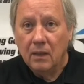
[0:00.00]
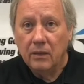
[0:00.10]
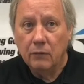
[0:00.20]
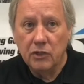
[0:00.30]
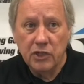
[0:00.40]

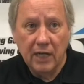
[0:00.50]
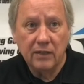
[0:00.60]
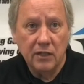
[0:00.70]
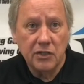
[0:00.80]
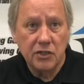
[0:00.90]
The
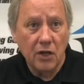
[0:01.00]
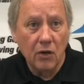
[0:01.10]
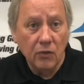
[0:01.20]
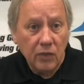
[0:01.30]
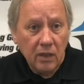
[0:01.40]
rejected
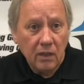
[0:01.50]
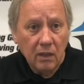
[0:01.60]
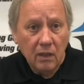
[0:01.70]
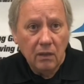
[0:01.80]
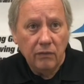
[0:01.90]
stone
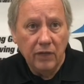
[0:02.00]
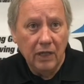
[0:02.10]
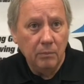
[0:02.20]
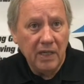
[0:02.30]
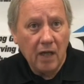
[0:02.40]

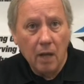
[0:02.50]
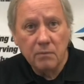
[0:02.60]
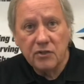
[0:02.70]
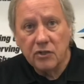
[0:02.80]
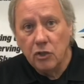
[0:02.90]
then
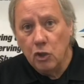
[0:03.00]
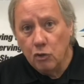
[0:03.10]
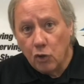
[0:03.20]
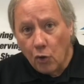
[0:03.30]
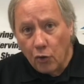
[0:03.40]
becomes the new
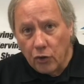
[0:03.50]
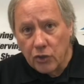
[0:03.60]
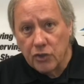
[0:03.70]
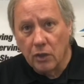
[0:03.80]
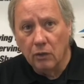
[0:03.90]

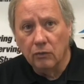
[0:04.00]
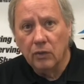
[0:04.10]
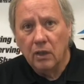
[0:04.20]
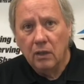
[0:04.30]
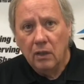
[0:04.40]
cornerstone
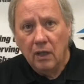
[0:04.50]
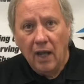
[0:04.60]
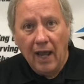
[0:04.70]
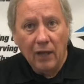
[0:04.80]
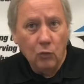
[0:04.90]

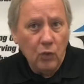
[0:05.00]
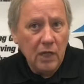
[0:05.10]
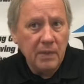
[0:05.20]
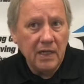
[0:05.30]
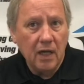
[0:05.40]
and
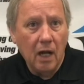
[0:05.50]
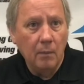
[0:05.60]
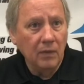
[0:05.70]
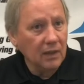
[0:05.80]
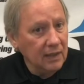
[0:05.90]
we
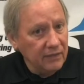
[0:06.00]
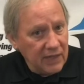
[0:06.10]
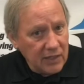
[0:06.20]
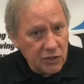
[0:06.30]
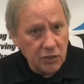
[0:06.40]
become
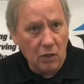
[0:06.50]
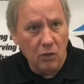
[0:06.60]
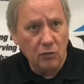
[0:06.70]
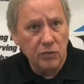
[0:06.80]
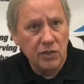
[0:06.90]
living
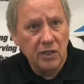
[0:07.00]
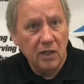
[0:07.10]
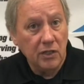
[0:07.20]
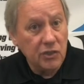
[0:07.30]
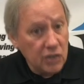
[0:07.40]
stones
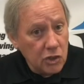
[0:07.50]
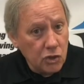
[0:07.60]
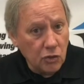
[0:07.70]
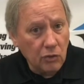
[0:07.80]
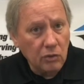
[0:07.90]

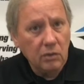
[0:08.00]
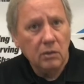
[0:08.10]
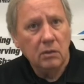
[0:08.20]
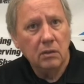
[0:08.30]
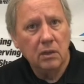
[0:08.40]
essential
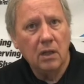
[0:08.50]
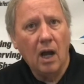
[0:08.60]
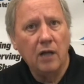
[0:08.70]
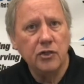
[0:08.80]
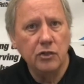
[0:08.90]
to
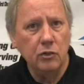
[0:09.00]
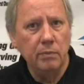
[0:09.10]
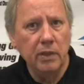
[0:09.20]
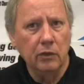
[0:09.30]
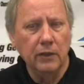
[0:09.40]
God's new
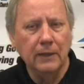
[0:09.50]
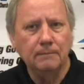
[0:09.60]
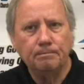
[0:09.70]
building.